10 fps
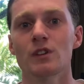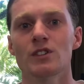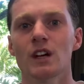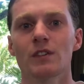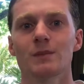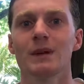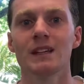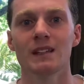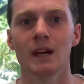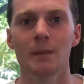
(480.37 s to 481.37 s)
yourself
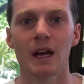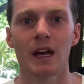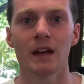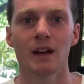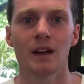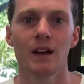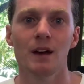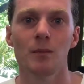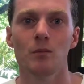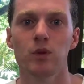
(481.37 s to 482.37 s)
speaking them and
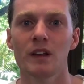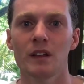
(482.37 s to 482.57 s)
play